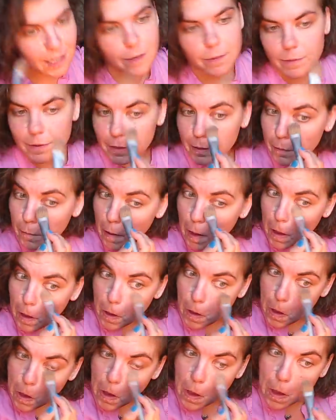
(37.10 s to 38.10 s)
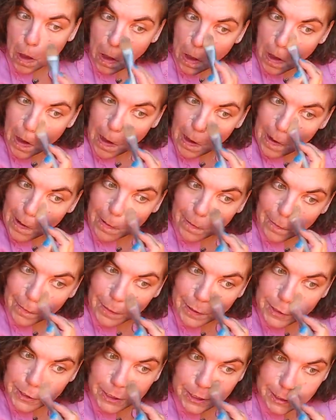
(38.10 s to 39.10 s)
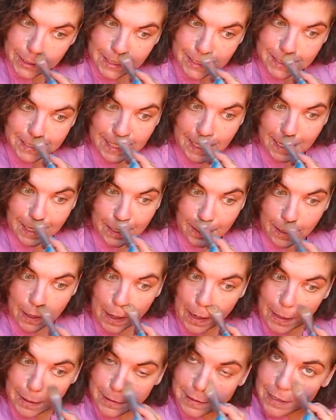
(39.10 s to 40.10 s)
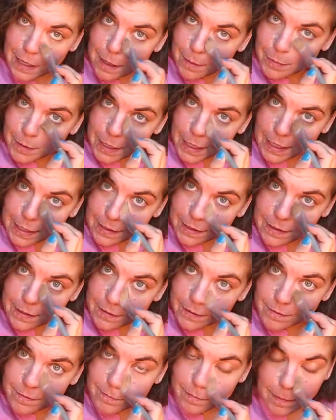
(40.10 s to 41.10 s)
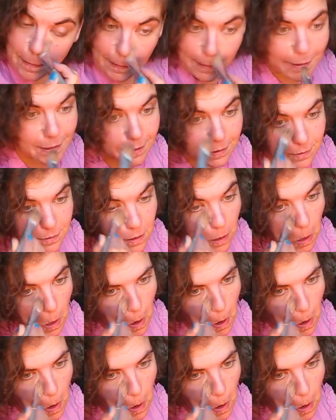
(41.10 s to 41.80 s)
it really well when she said, it's complicated. It is.